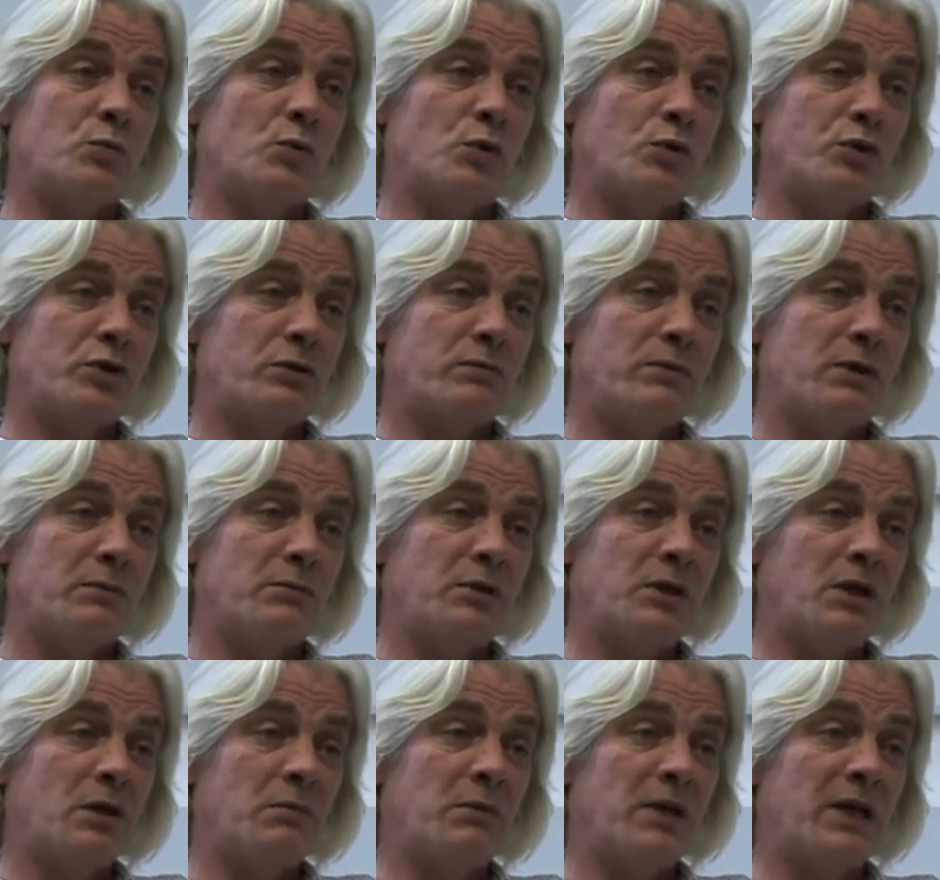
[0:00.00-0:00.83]
water may be
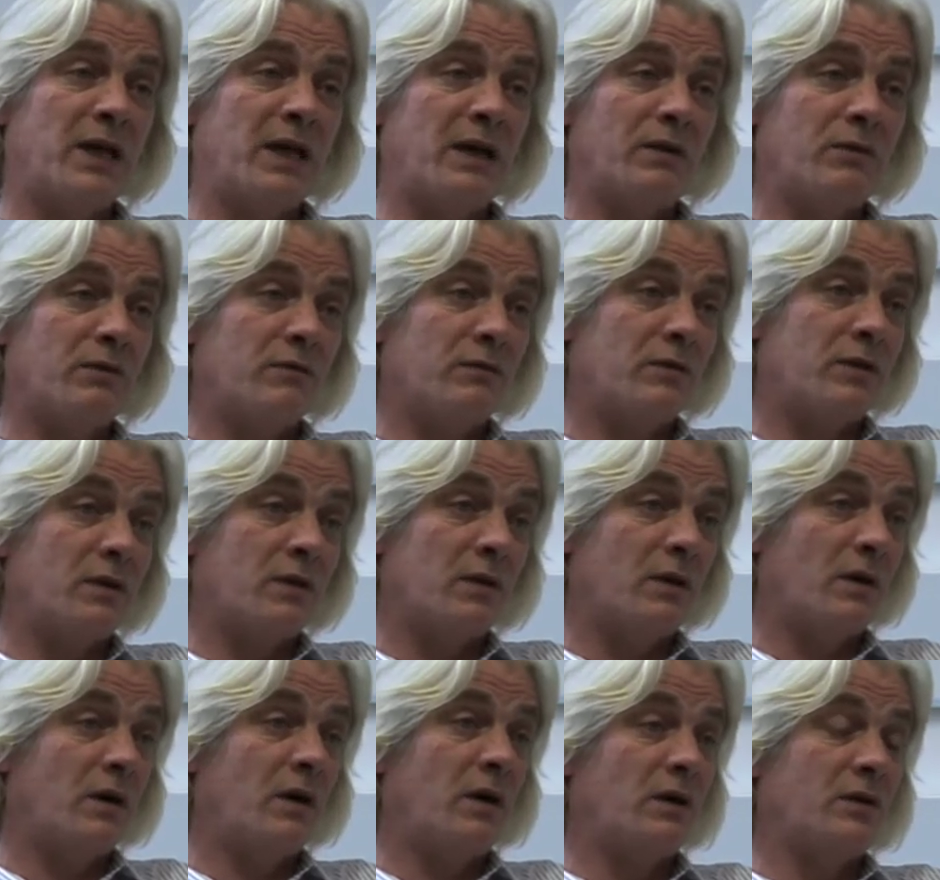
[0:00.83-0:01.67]
coming out of
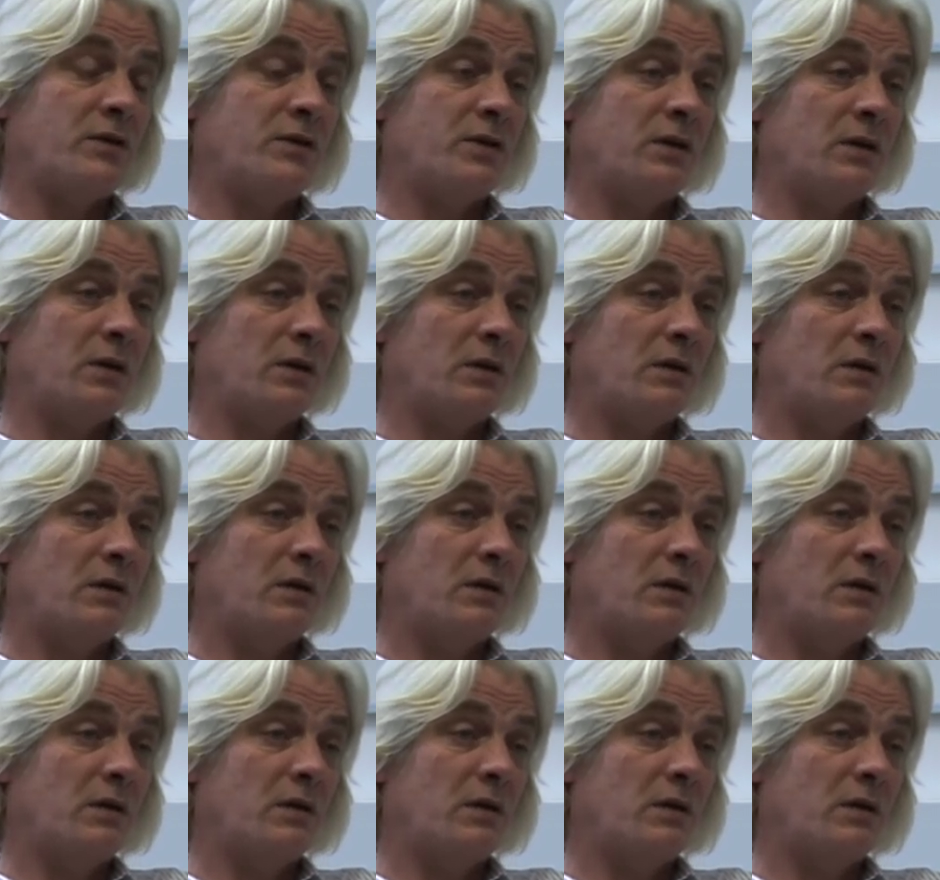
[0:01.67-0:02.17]
the Arctic,